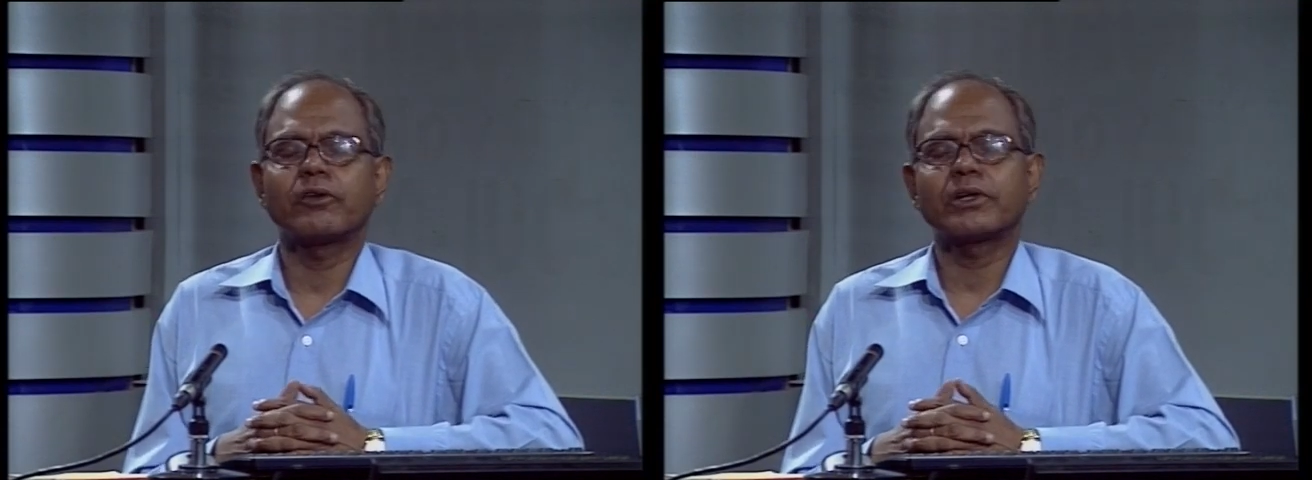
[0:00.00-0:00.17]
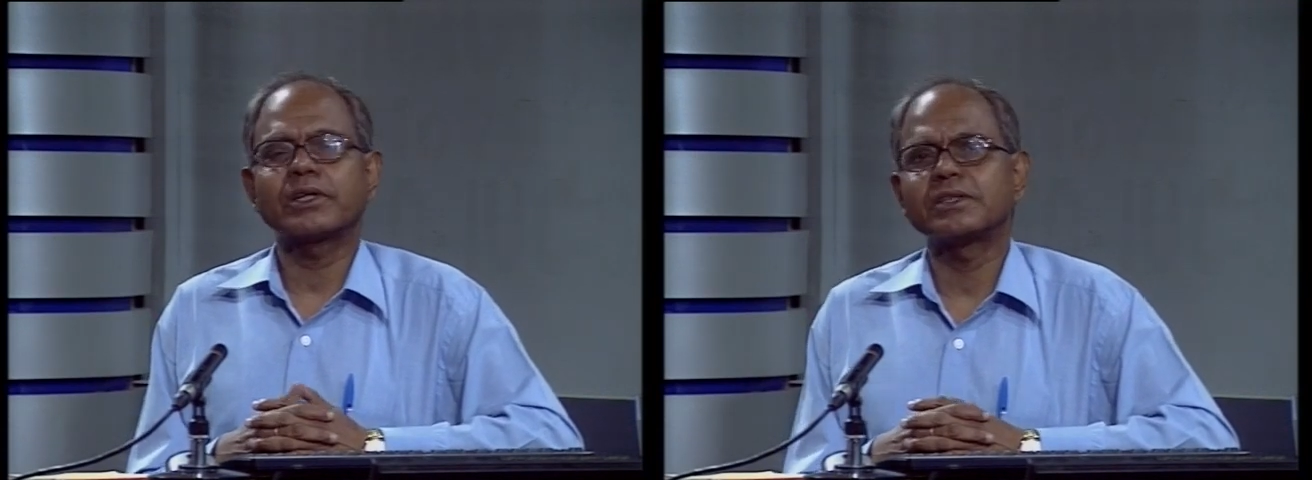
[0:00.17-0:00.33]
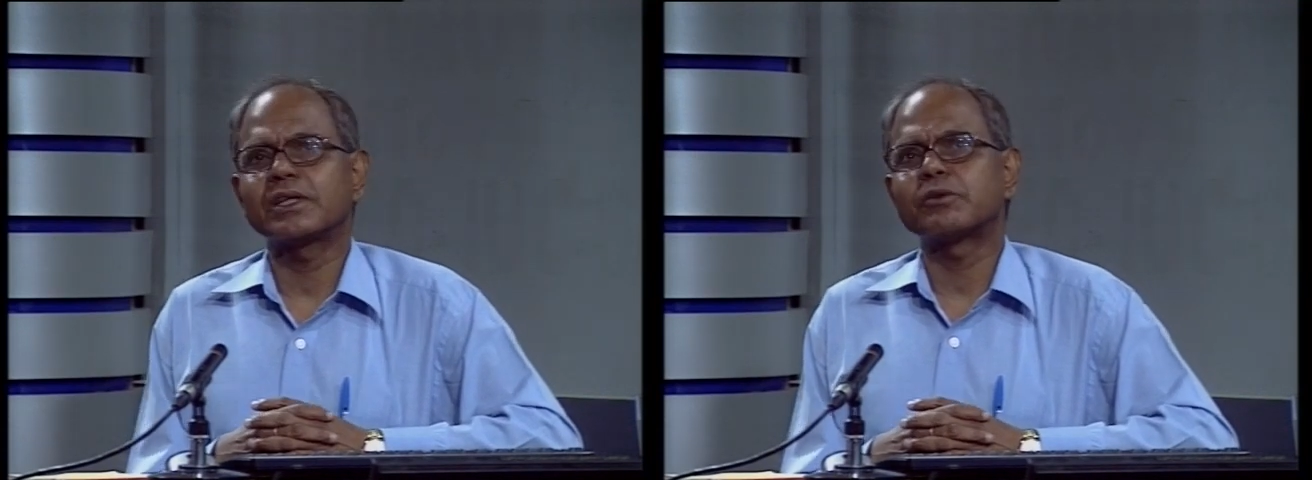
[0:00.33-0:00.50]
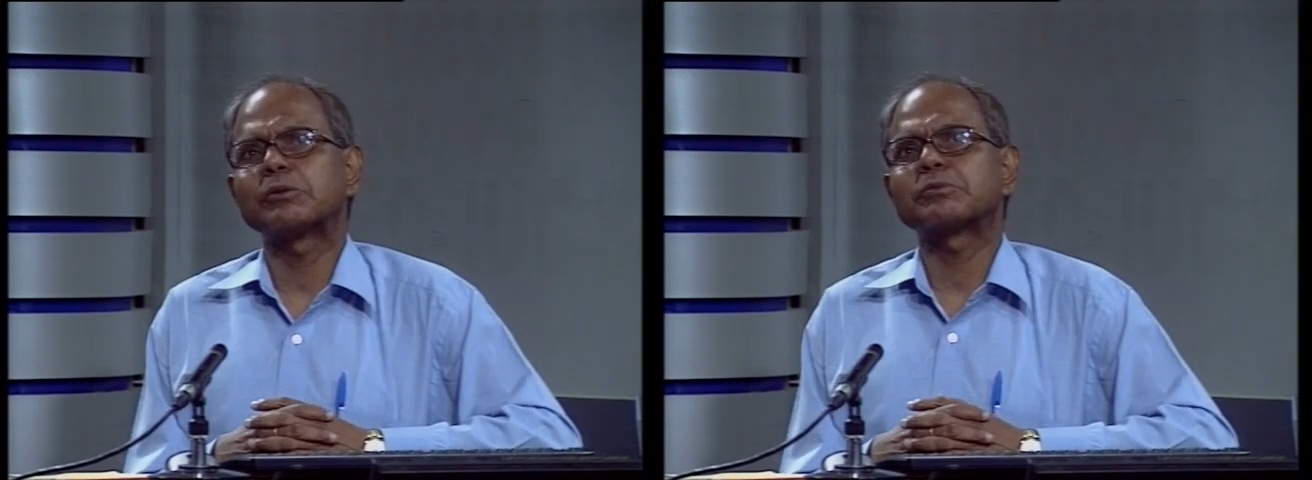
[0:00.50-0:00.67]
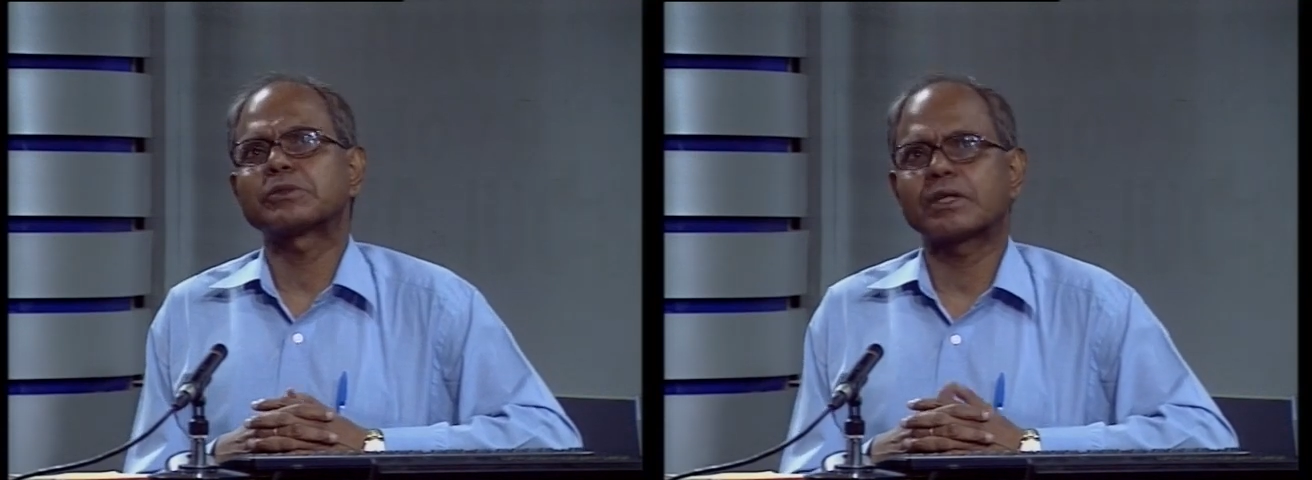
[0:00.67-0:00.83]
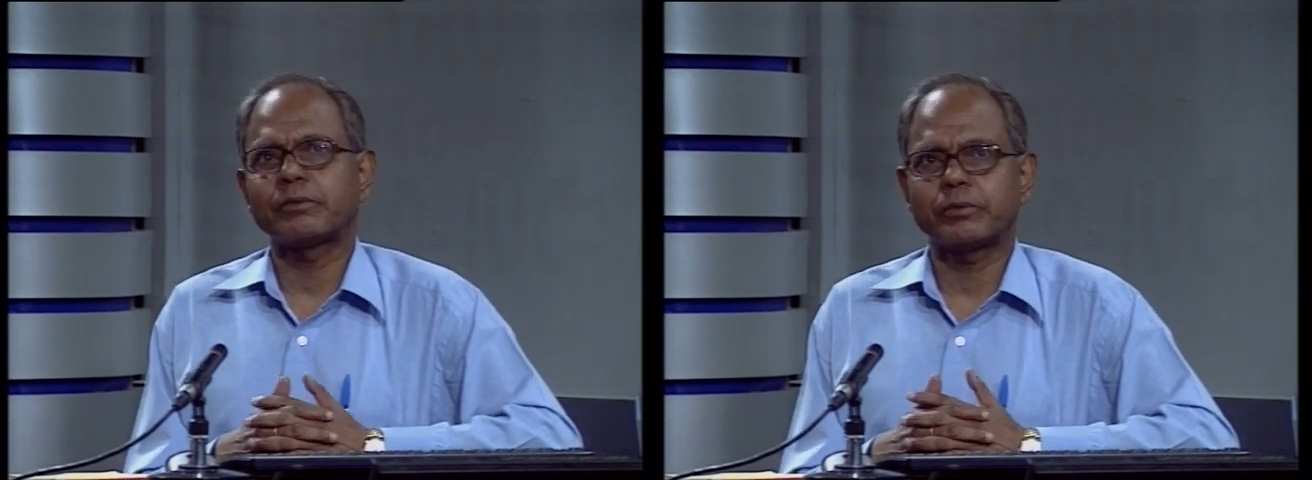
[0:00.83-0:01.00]
cottage and home
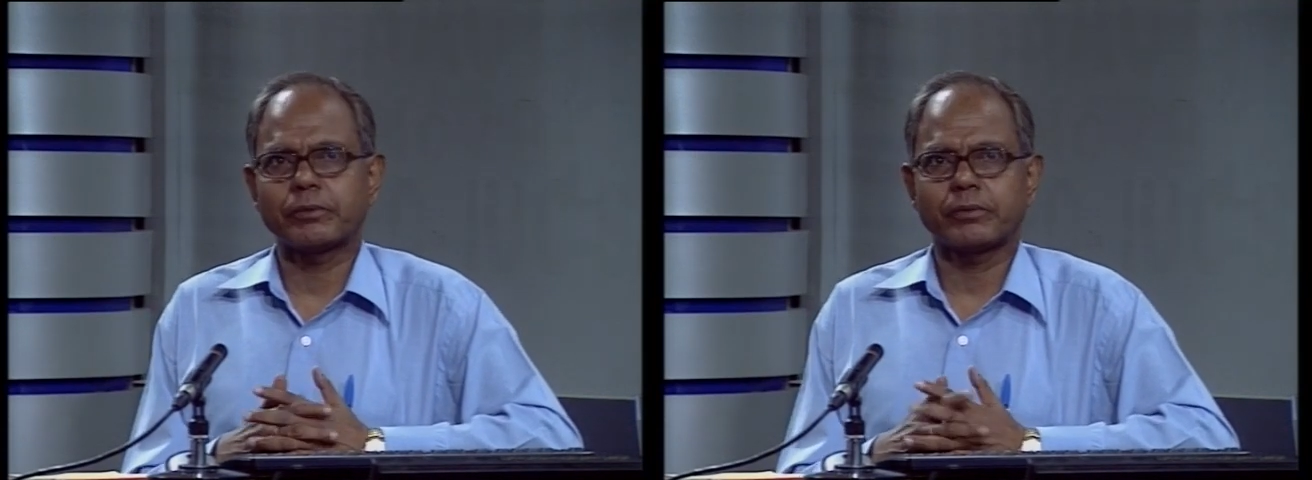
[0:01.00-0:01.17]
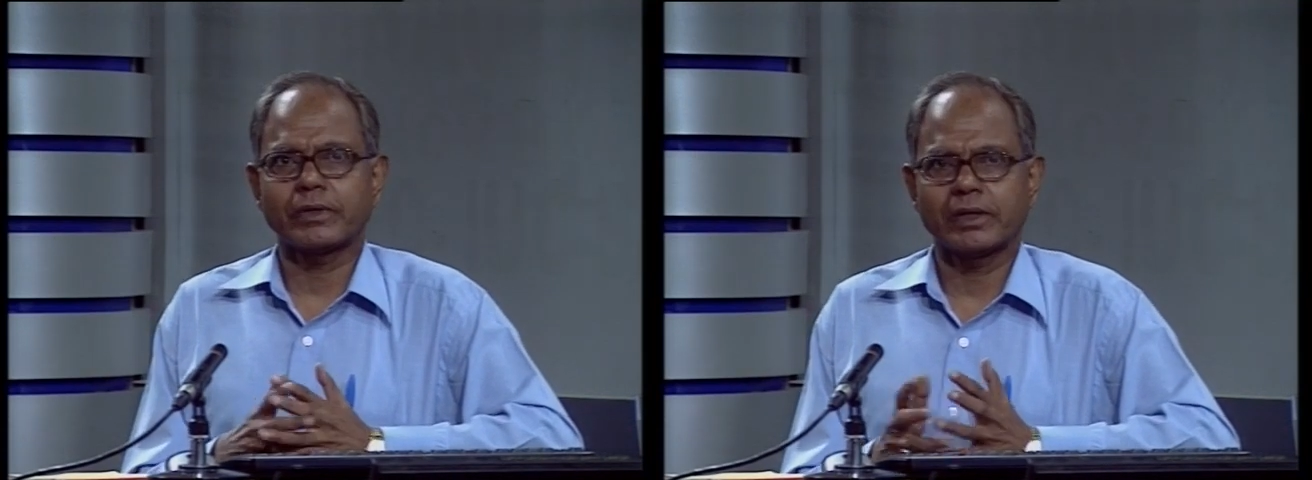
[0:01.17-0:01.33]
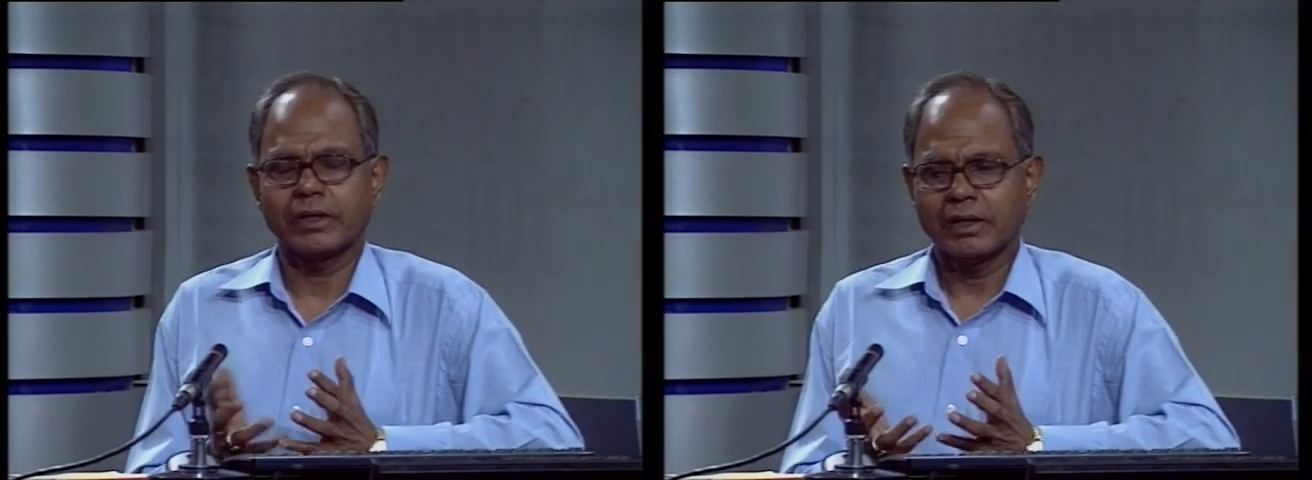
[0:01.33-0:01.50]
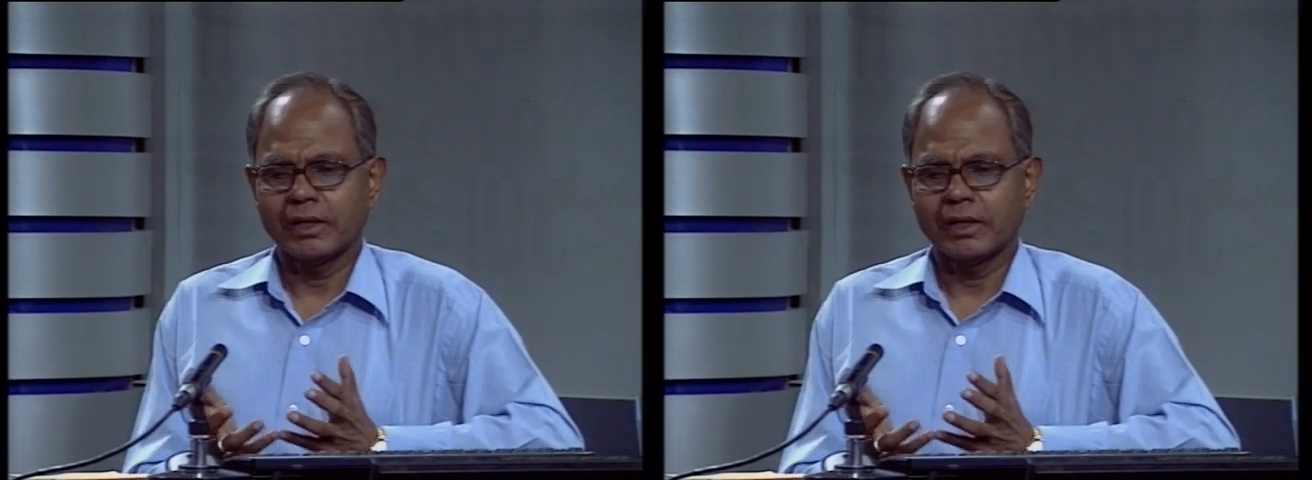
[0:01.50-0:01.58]
scale people are